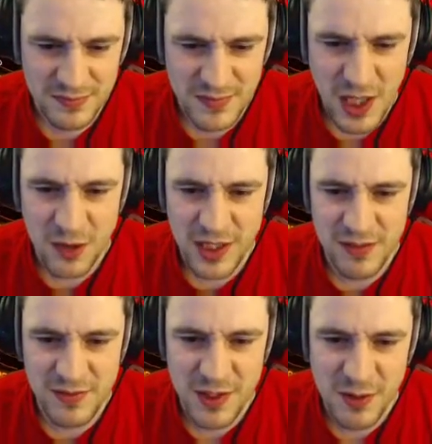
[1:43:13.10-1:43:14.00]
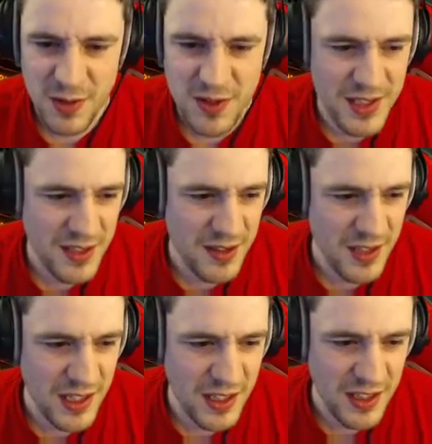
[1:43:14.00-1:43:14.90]
Okay, yeah. No worries. You got
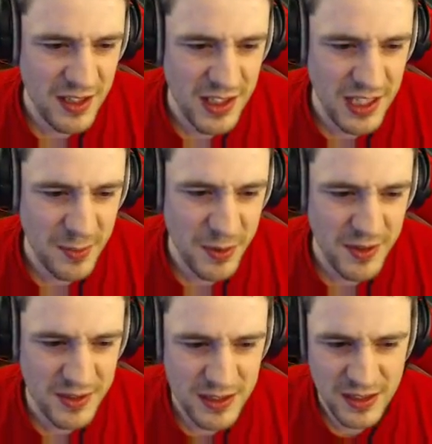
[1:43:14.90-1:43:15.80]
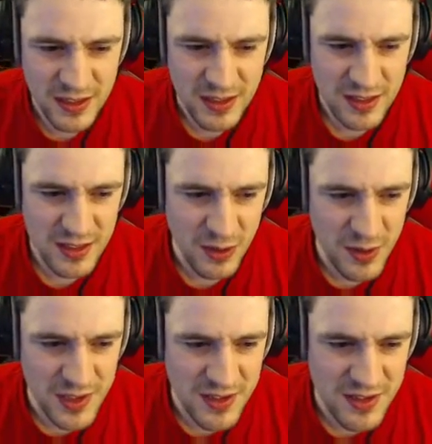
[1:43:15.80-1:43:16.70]
a Clipper. Oh,
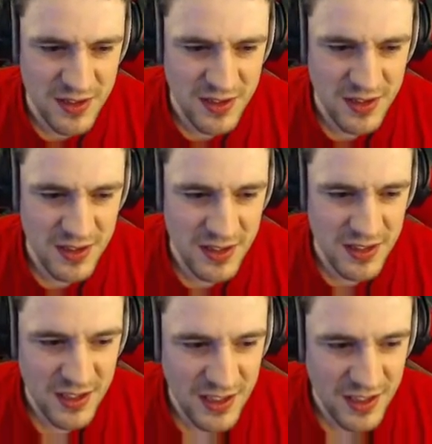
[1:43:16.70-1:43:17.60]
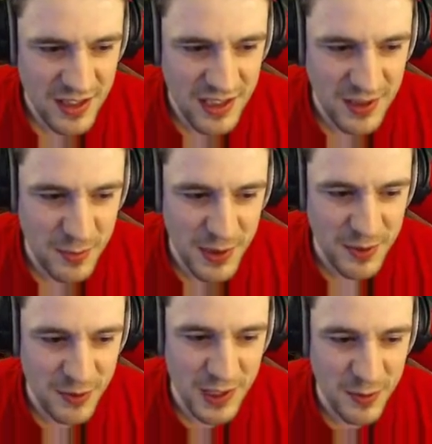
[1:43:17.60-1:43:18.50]
it's an
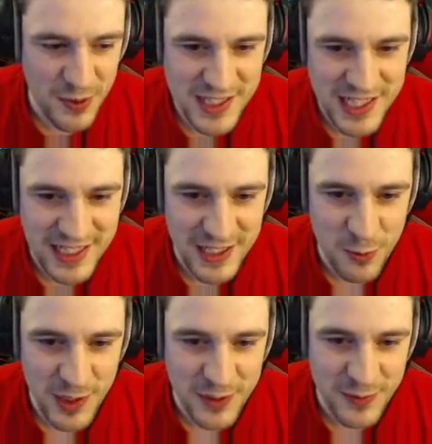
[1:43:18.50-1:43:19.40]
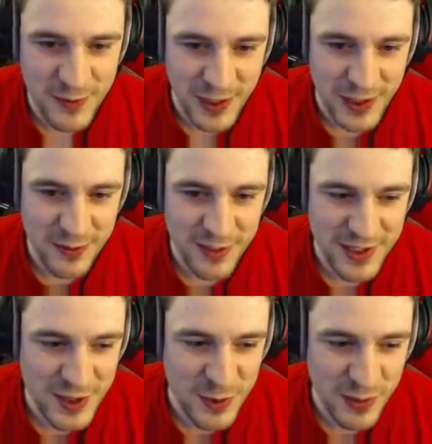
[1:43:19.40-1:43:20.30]
Imperial Clipper, deadly, wing of 5.
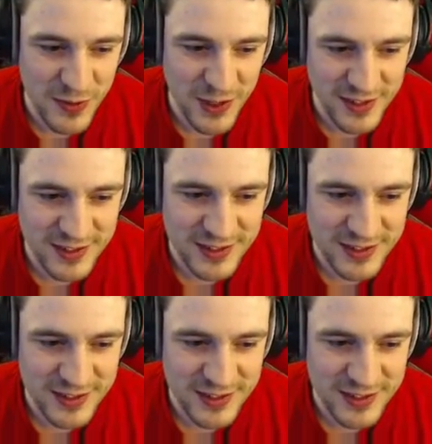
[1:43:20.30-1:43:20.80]
This should be fun.